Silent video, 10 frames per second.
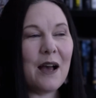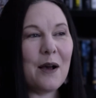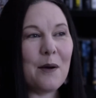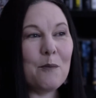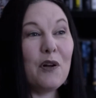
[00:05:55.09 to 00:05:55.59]

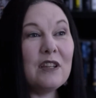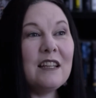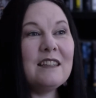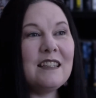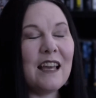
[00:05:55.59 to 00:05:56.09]
uh,
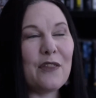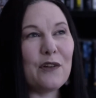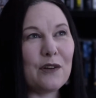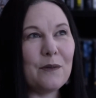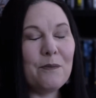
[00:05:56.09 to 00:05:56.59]
pulling
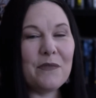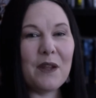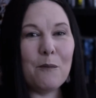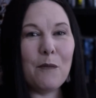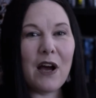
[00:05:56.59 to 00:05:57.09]
together
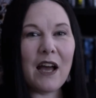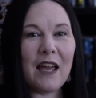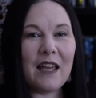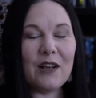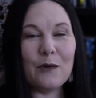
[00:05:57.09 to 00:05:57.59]

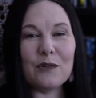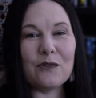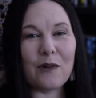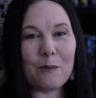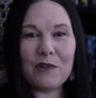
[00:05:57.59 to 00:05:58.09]
my Ghost
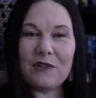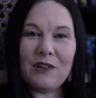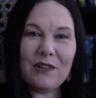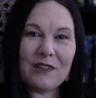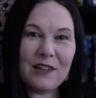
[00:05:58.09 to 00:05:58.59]
of
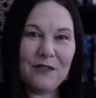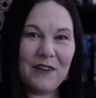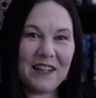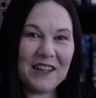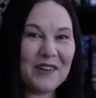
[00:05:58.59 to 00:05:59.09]
Rumpelstiltskin
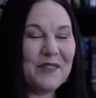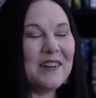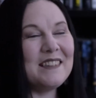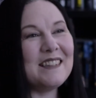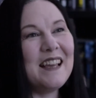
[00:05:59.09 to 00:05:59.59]
video
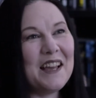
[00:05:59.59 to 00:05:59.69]
was